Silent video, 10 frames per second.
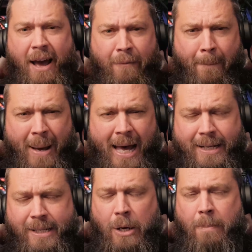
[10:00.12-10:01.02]
have a
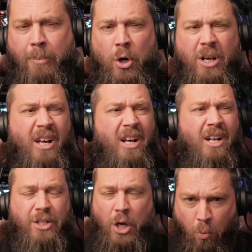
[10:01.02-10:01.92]
Pantone book,
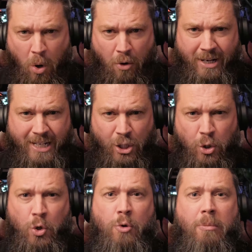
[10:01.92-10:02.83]
don't worry
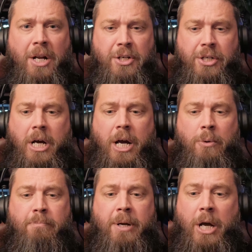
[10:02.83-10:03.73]
too much.
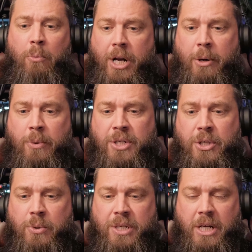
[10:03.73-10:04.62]
What I would
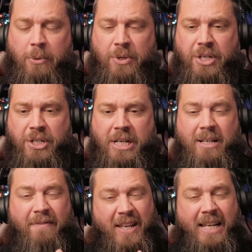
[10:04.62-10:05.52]
do is I would
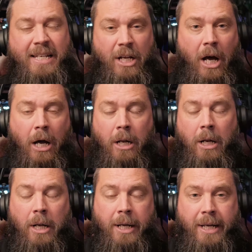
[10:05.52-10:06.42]
suggest that these are,
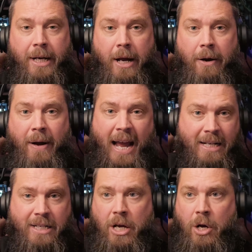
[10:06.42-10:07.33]

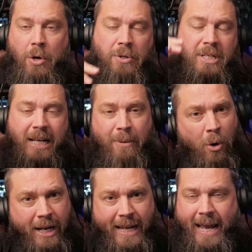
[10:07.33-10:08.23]
hex codes,
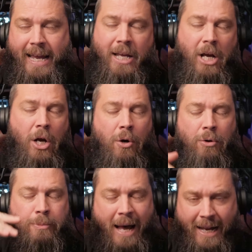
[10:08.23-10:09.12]
CMYK
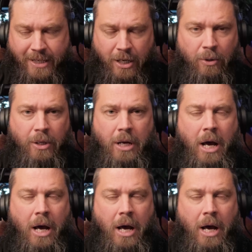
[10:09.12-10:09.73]
codes, Pantone